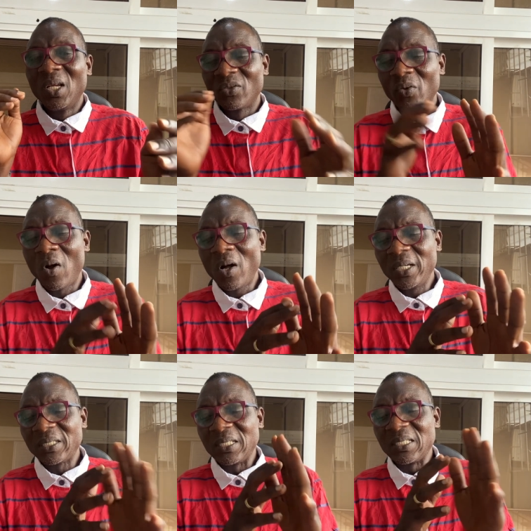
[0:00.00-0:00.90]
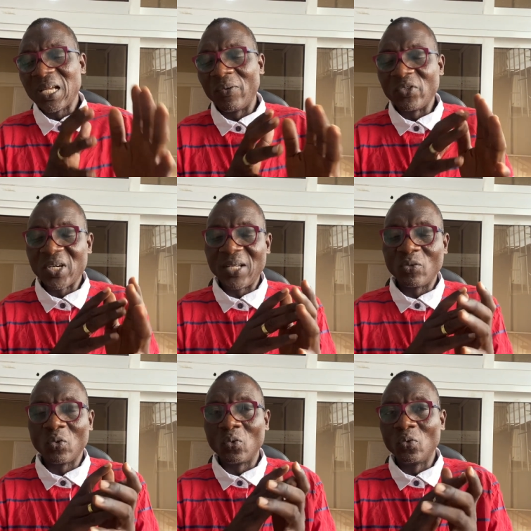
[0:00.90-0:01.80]
So all these things I will try
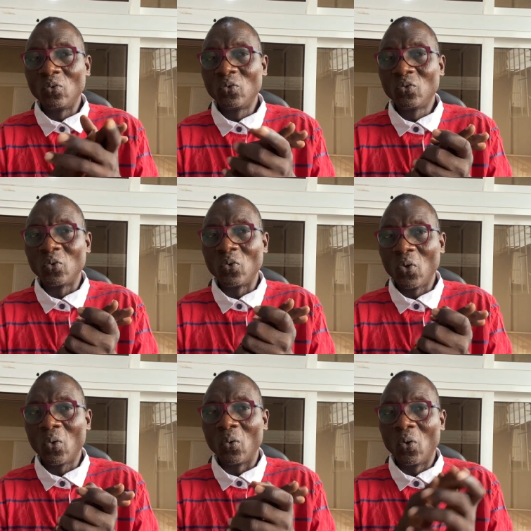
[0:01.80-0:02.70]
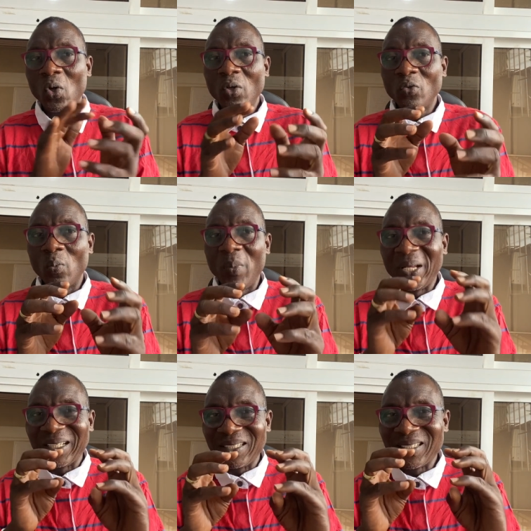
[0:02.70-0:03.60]
to, to do to make
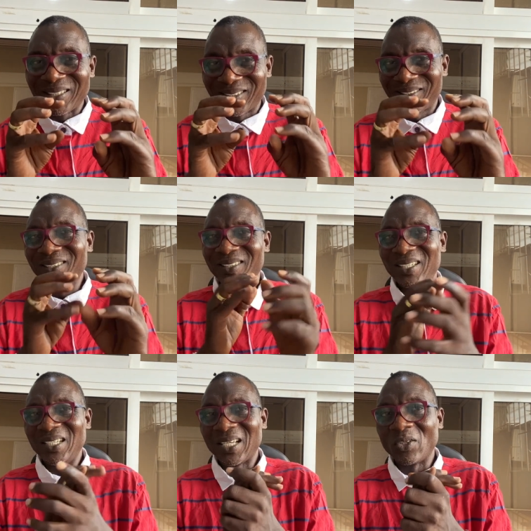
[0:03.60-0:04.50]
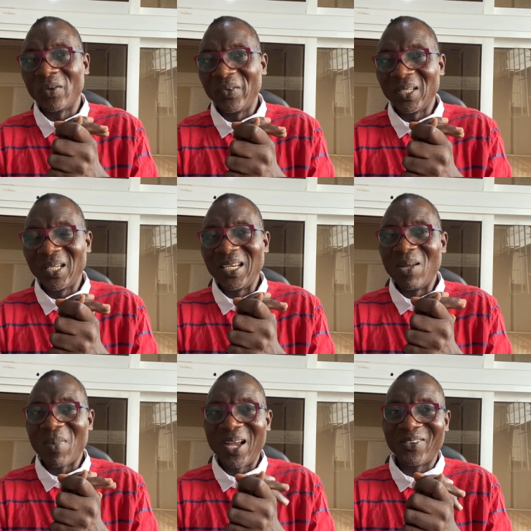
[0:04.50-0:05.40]
strong sense out of it in a
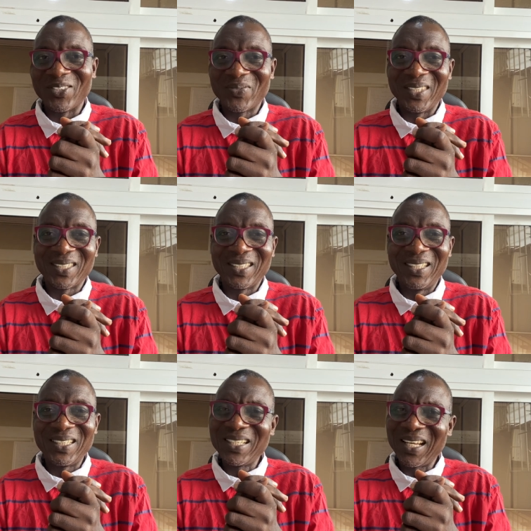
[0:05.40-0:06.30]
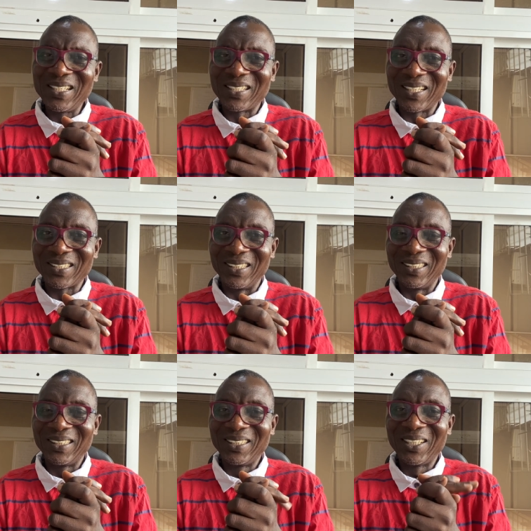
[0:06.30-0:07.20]
microsphere. Isn't that interesting?
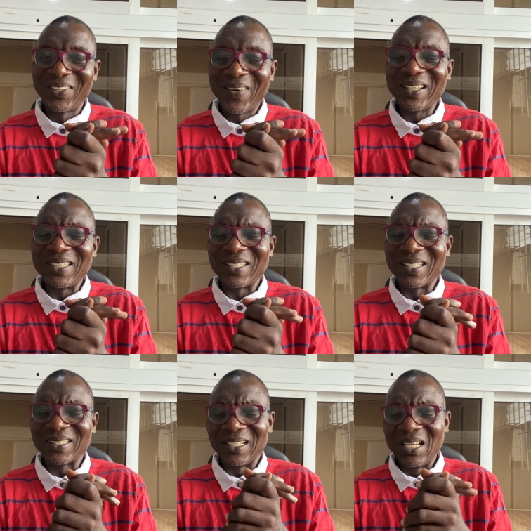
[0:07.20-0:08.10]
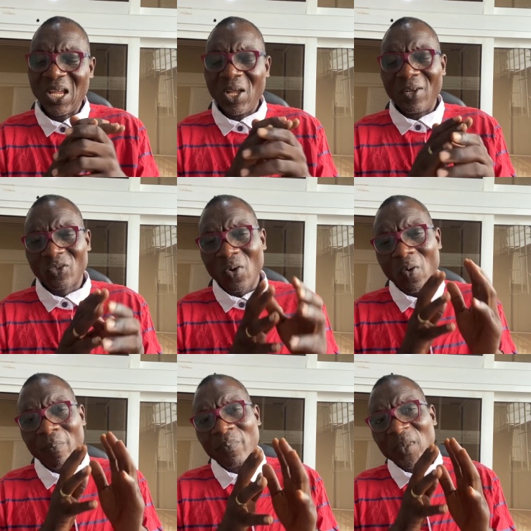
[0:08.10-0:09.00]
Quite interesting. So